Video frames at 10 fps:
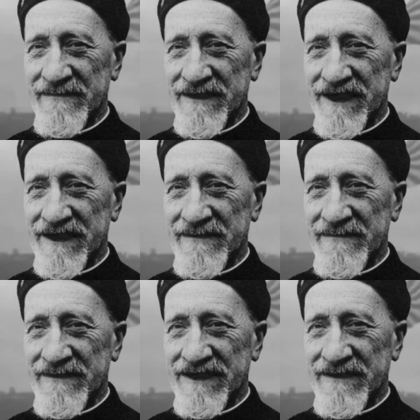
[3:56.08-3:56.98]

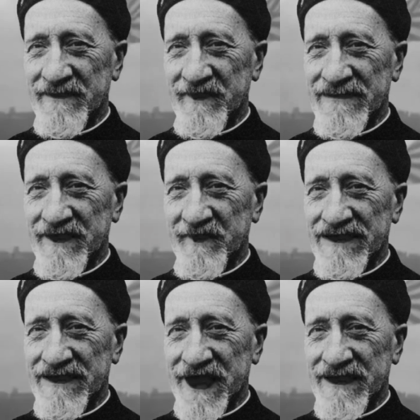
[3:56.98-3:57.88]
many as ten
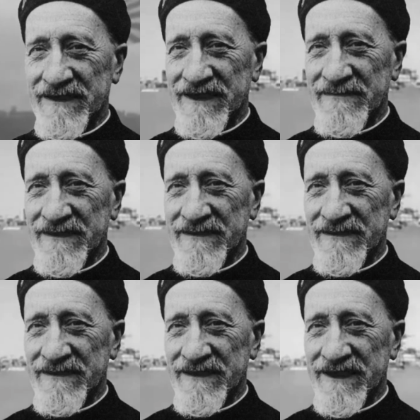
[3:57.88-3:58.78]
thousand
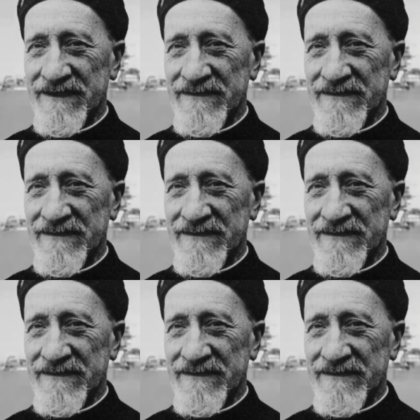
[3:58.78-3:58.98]
to